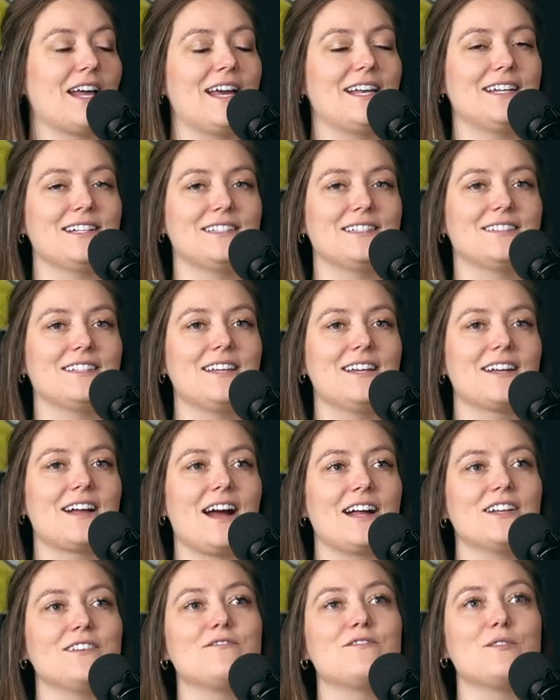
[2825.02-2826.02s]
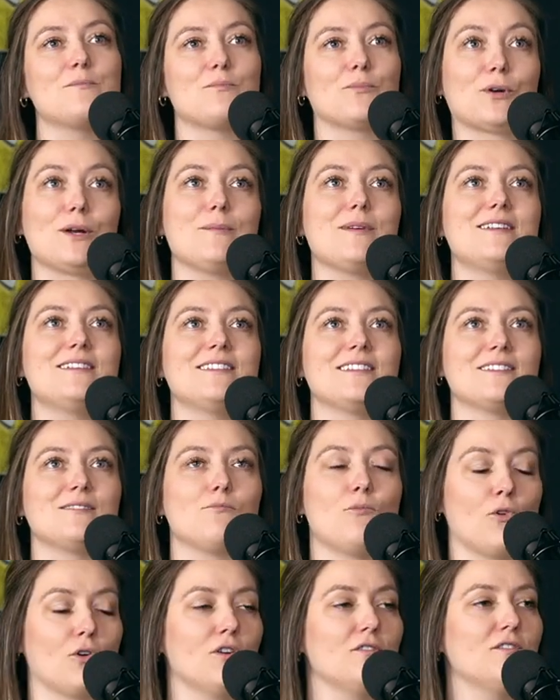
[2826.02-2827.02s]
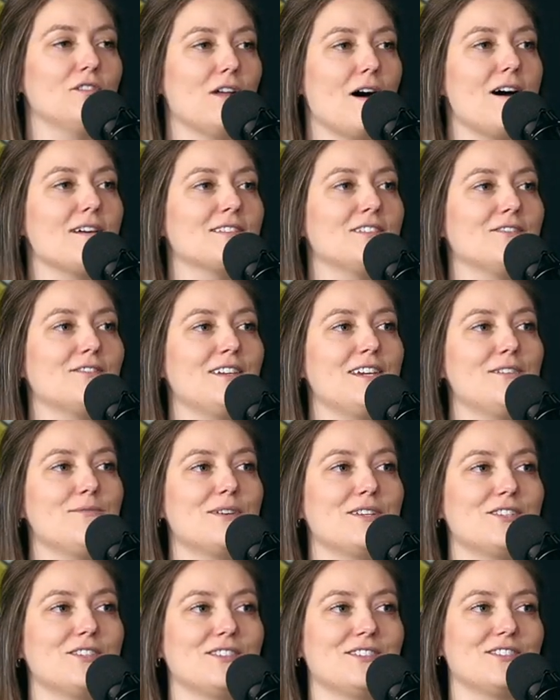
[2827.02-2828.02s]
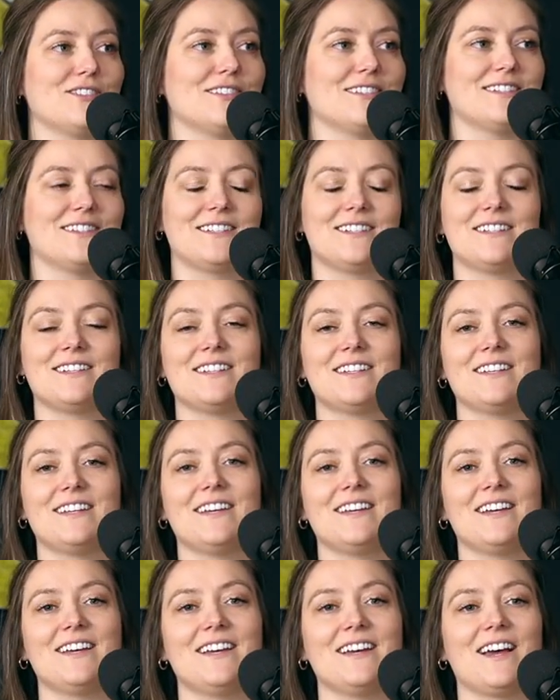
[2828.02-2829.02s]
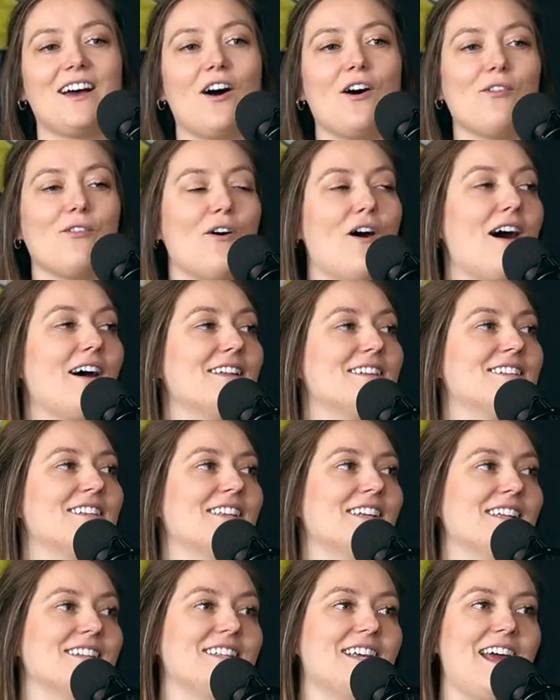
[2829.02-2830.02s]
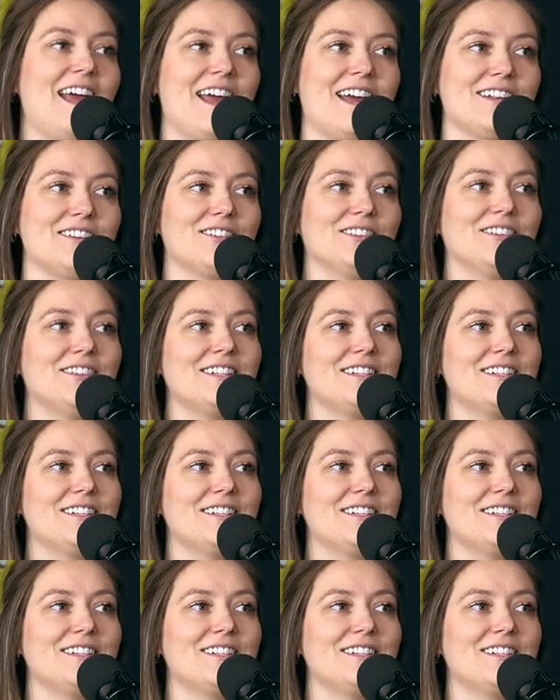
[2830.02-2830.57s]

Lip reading: And it's kind of, the premise is moral philosophy, which is just a lot to handle.